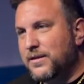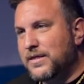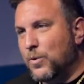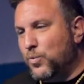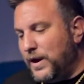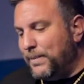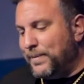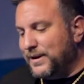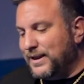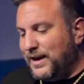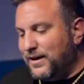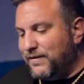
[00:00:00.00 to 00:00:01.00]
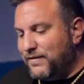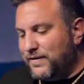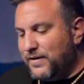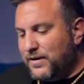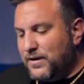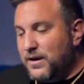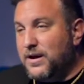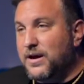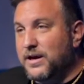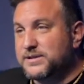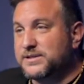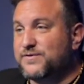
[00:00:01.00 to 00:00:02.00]
that we believe
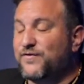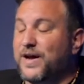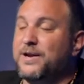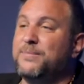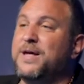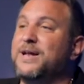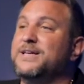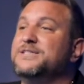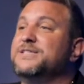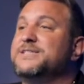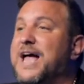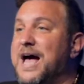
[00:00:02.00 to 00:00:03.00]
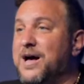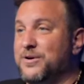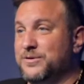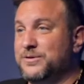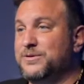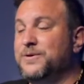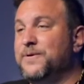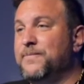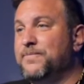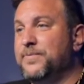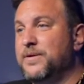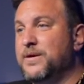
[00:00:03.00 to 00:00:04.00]
is fundamentally just ours.
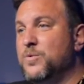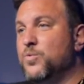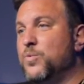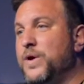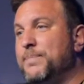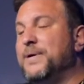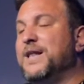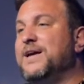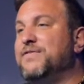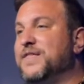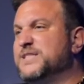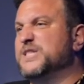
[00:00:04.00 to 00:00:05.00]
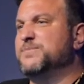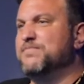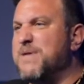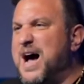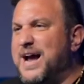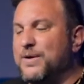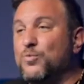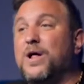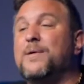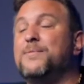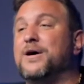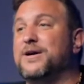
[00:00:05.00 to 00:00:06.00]
When we believe this is mine,
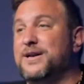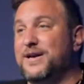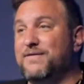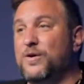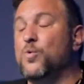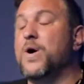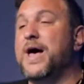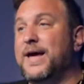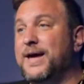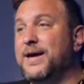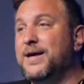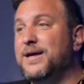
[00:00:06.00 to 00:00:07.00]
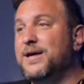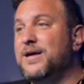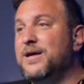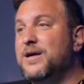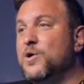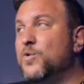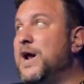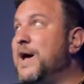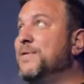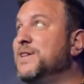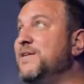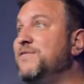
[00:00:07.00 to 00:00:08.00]
well, I'm not going to give it away. When I
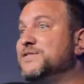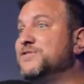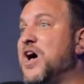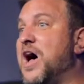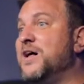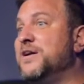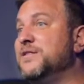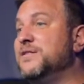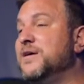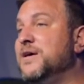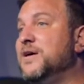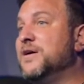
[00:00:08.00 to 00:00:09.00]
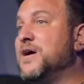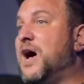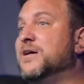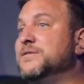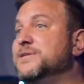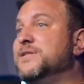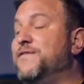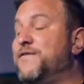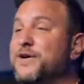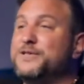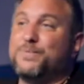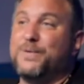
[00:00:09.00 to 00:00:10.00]
believe it's God and God's in the
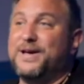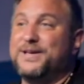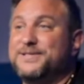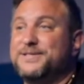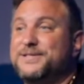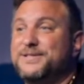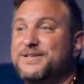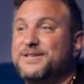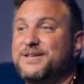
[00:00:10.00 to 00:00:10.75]
first place,